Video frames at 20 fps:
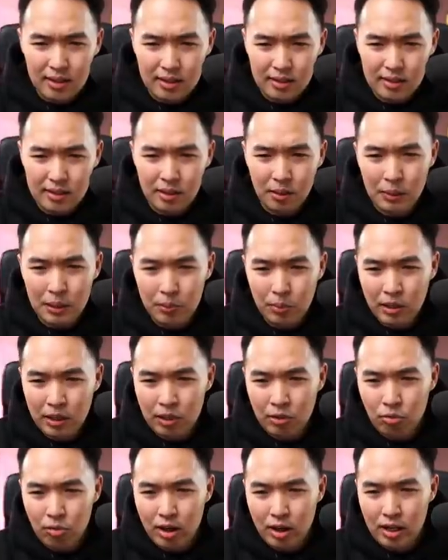Some people
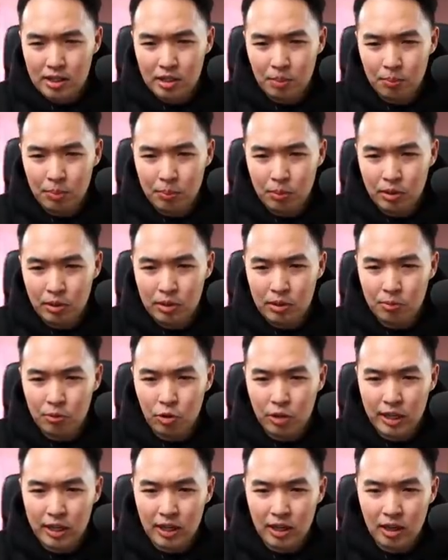in red, some people in
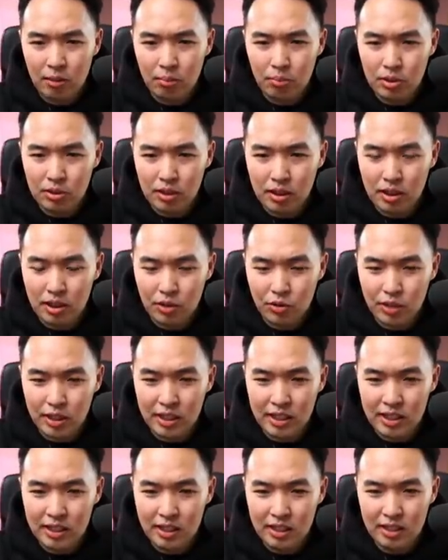green. Uh, blue, uh,
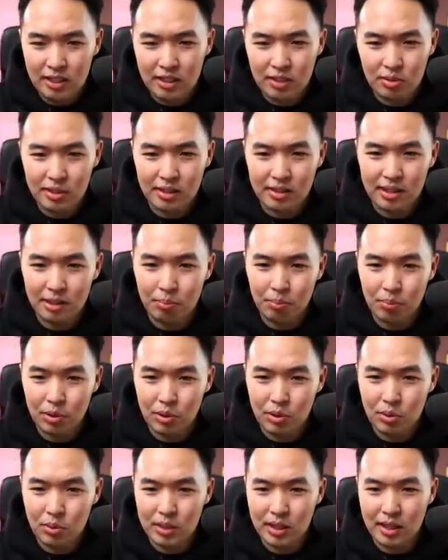green. I was gonna say
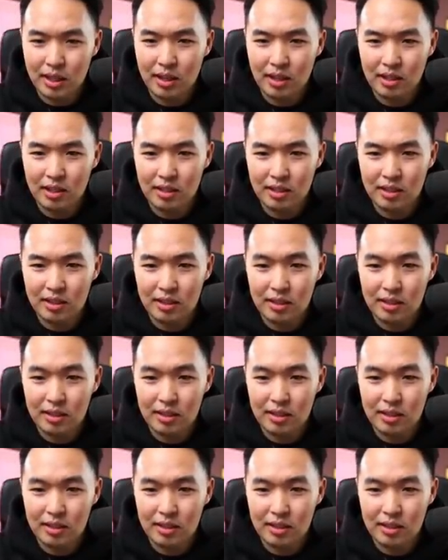blue. What the hell?